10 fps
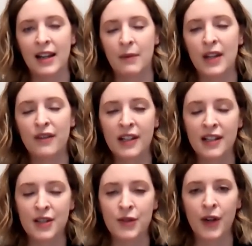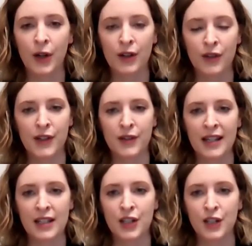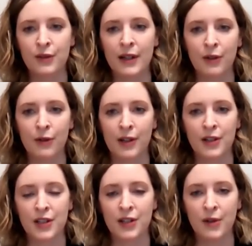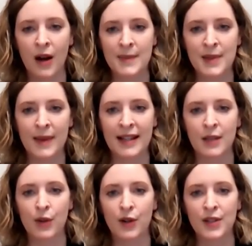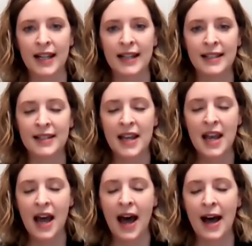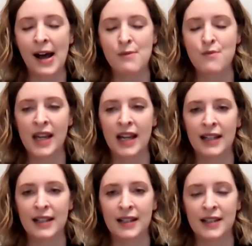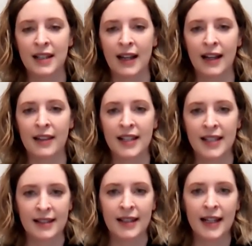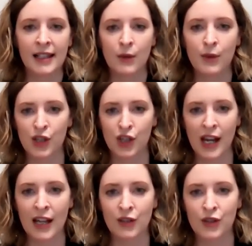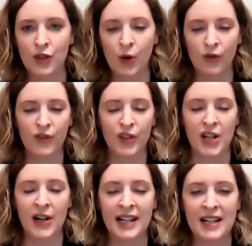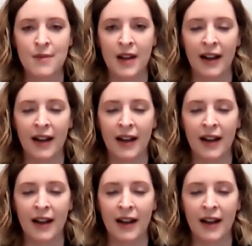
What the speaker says: pivot as you go if you need to in order to optimize the process, because this likely will change over time,